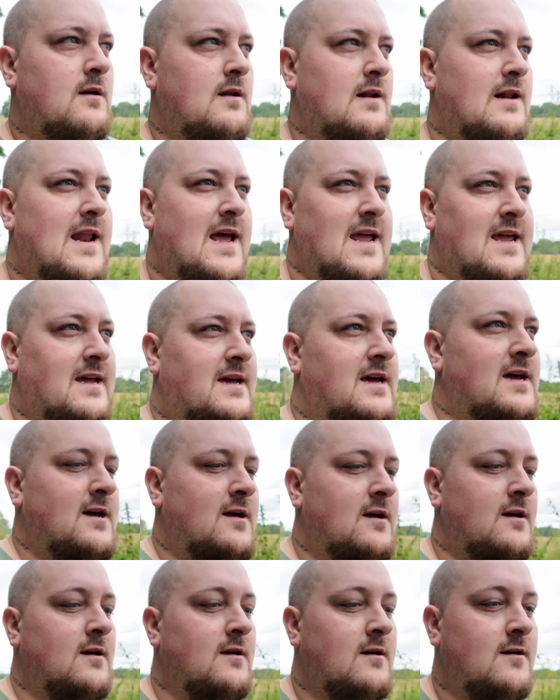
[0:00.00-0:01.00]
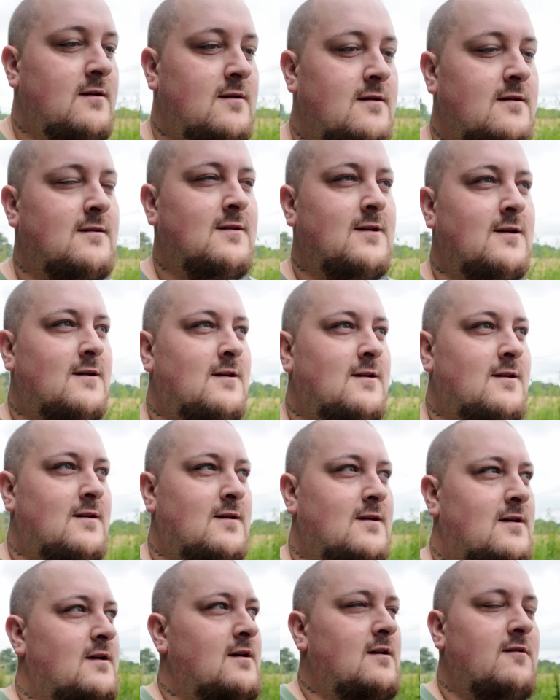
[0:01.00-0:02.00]
lake.
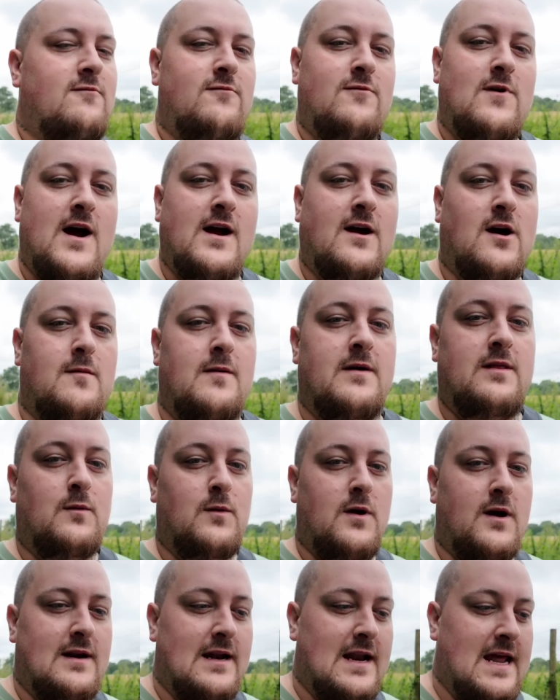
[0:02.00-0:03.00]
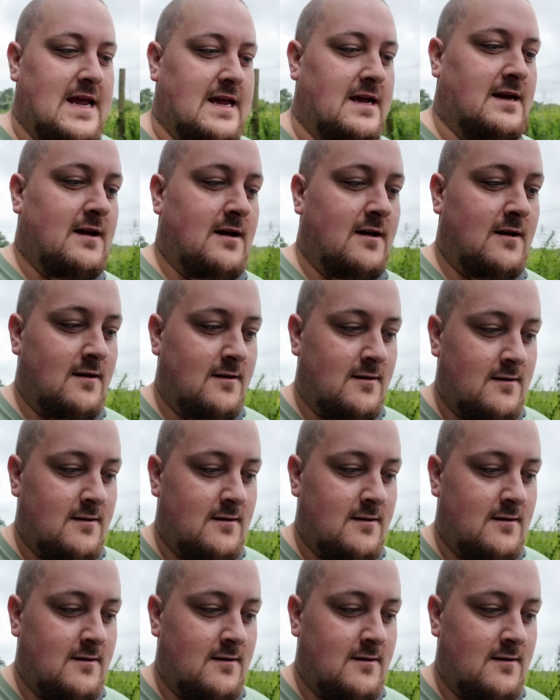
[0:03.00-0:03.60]
Right, comment the word lake